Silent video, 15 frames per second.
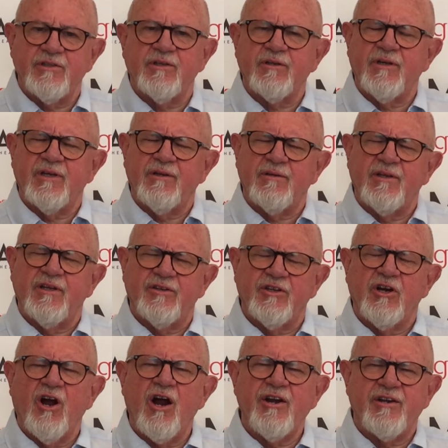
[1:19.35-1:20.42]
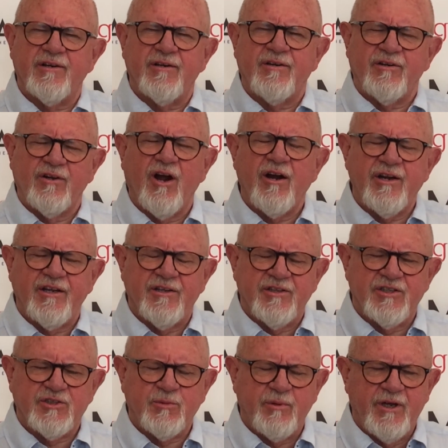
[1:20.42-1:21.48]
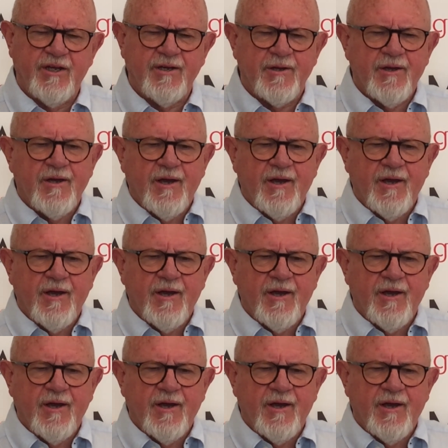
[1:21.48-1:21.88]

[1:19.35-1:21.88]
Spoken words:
the Guardian this week,